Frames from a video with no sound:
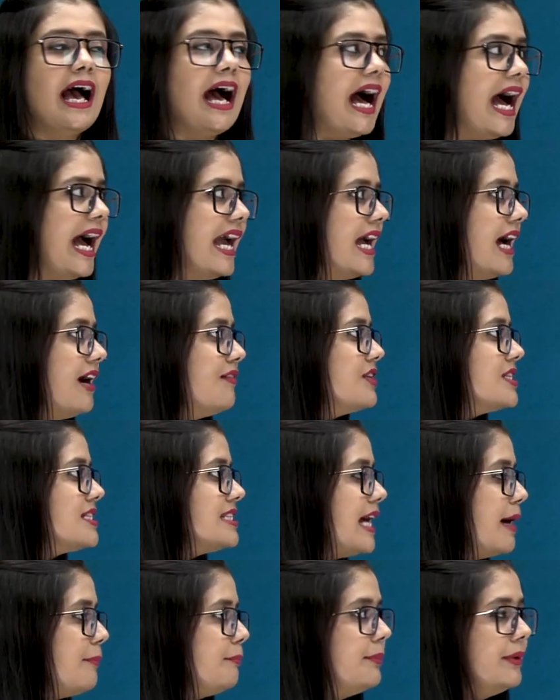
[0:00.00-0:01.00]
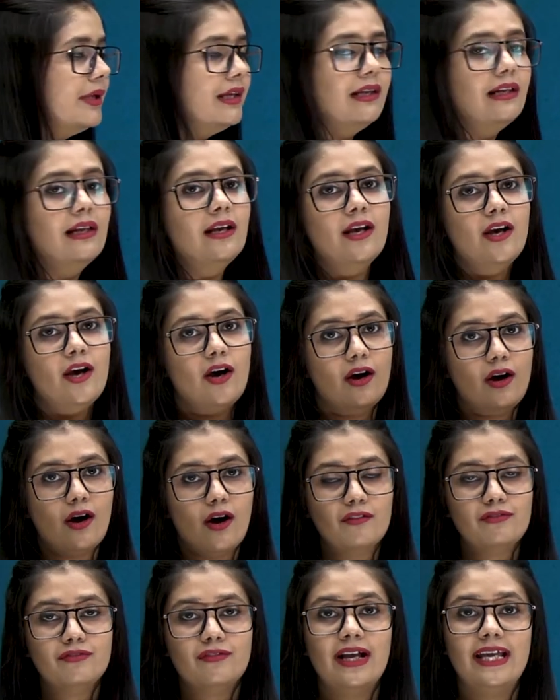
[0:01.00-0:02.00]
I have a sample
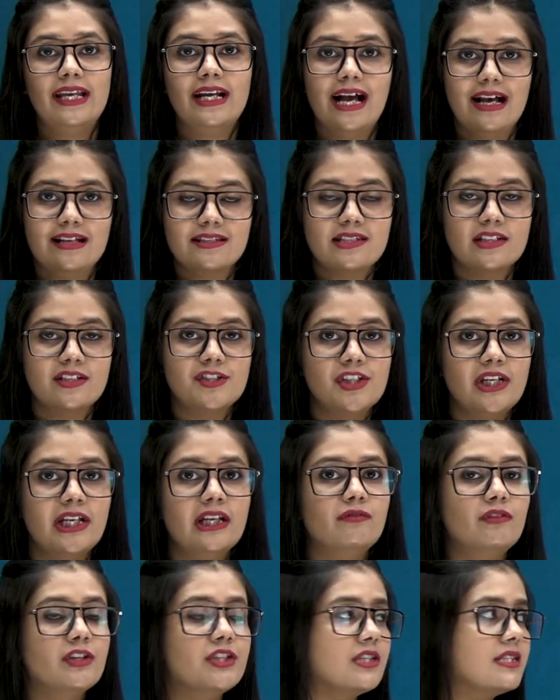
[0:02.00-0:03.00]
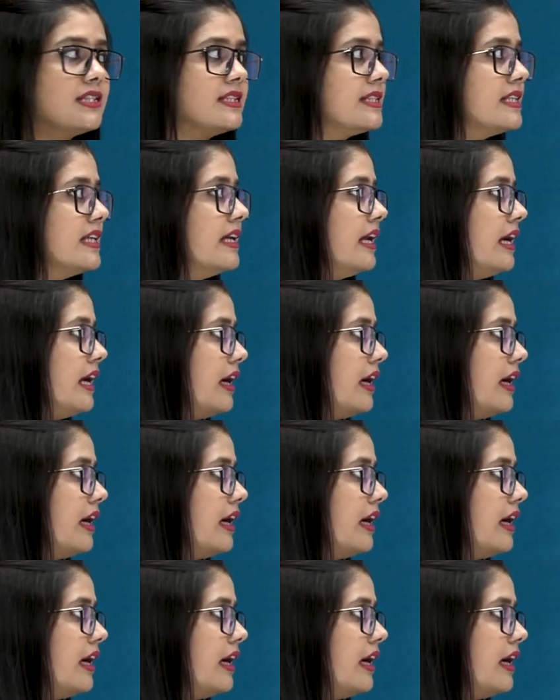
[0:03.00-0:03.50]
of an answer sheet which is